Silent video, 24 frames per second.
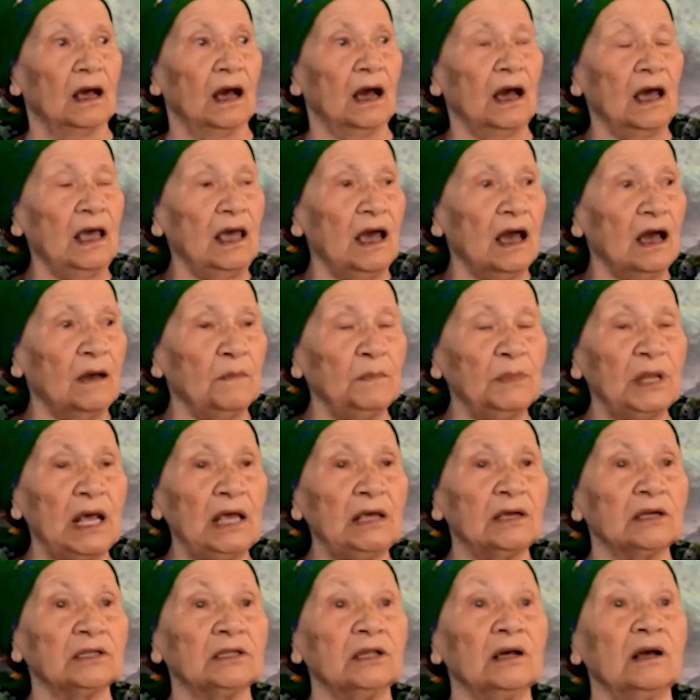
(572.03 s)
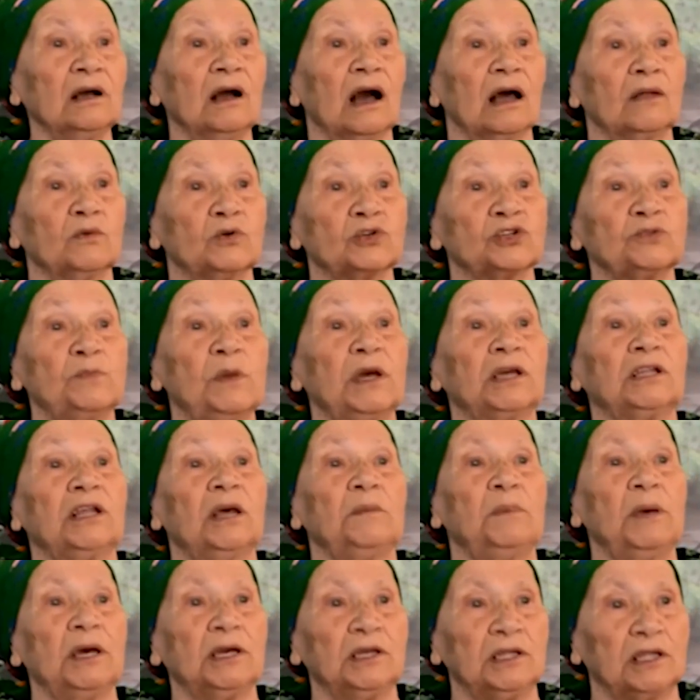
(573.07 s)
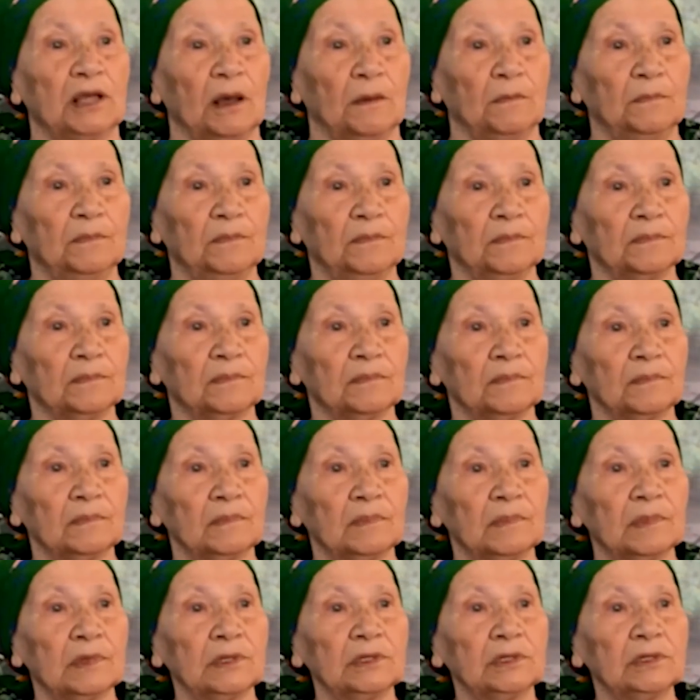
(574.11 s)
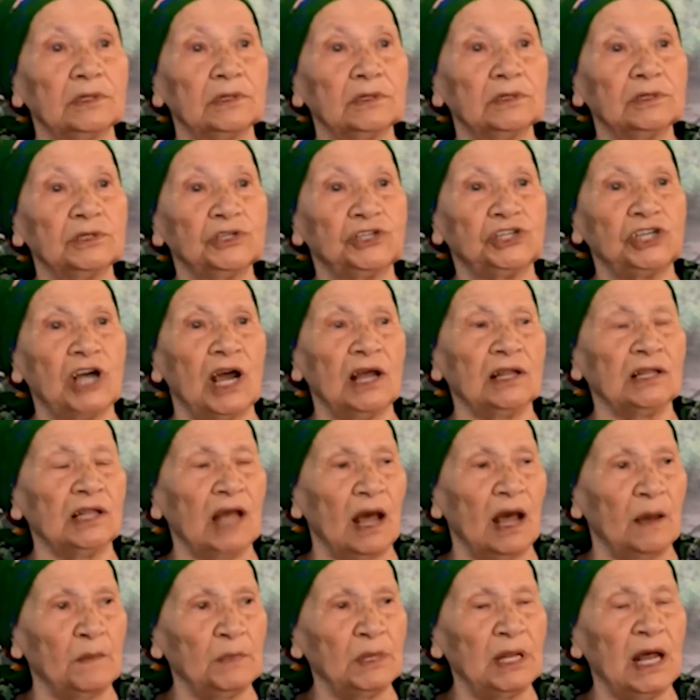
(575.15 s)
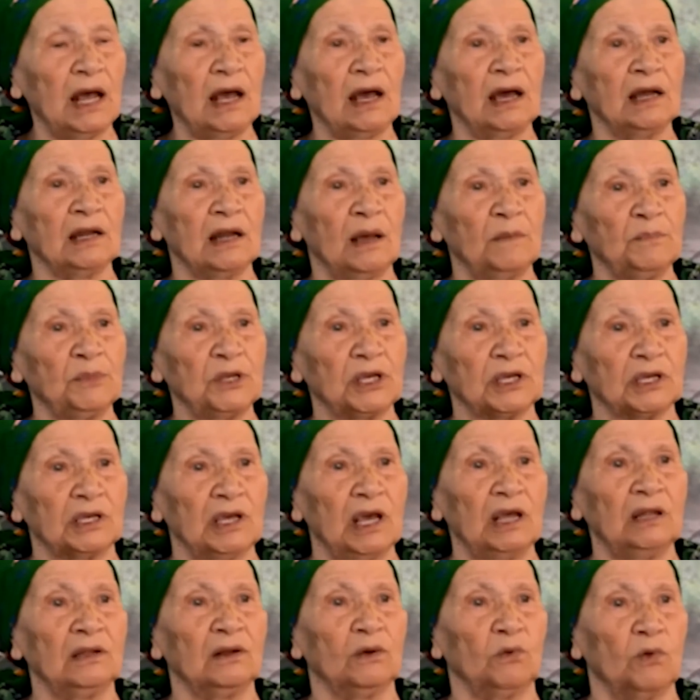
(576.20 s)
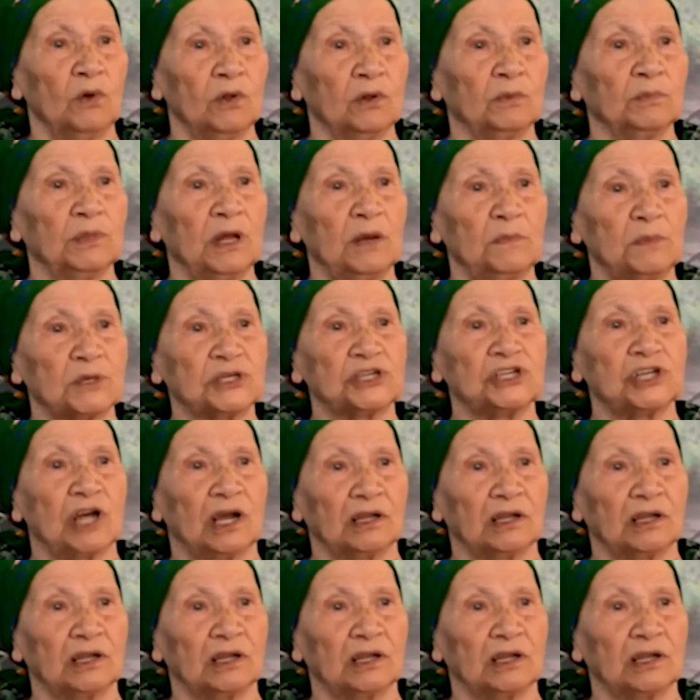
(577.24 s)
My mother always had the key to her trunk in her pocket.